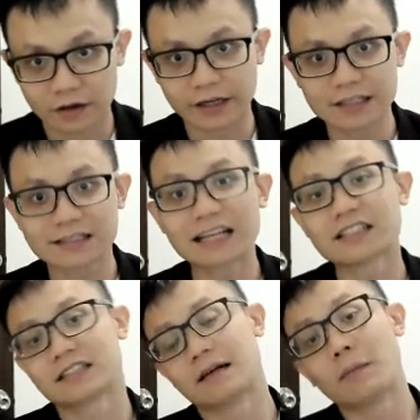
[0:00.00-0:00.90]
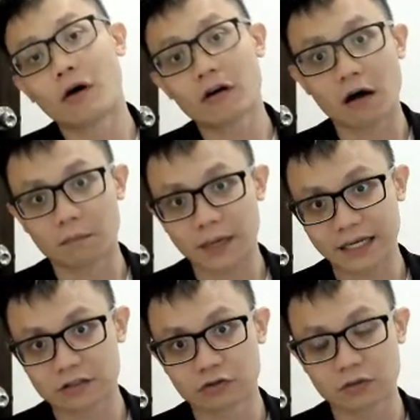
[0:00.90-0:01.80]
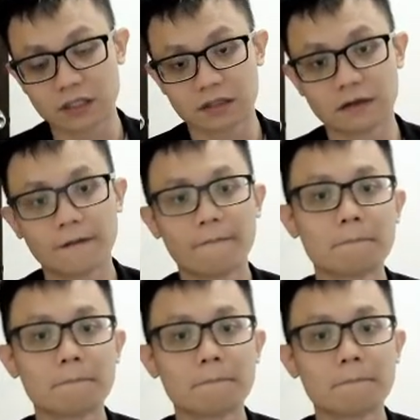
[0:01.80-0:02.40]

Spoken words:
Okay, starch is a more complex sugar.